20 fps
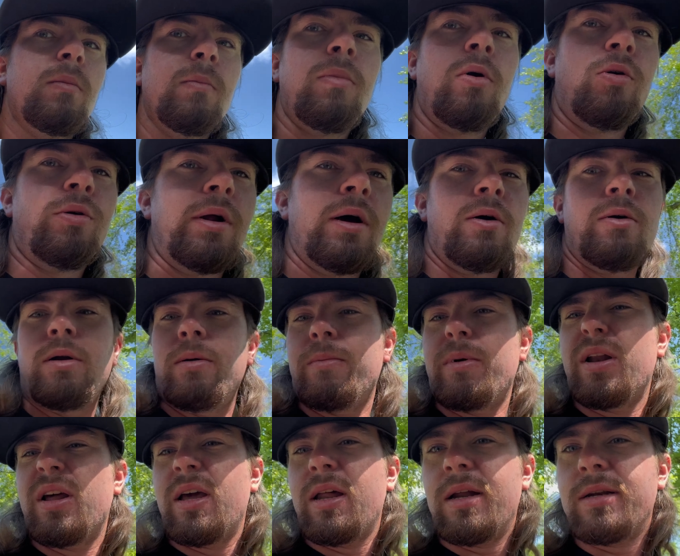pull it out, and I'm
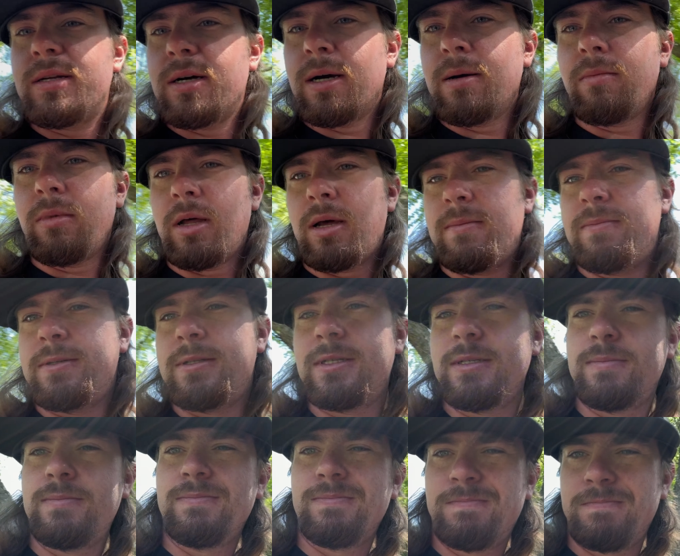going to get a time lapse
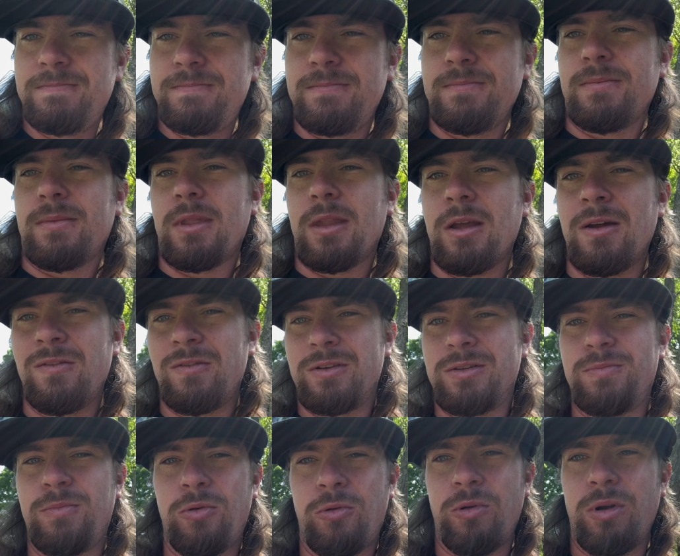of
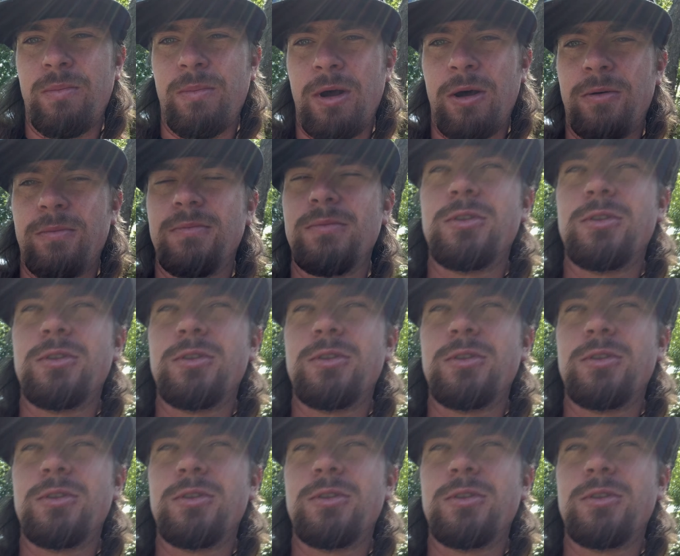us pulling them out.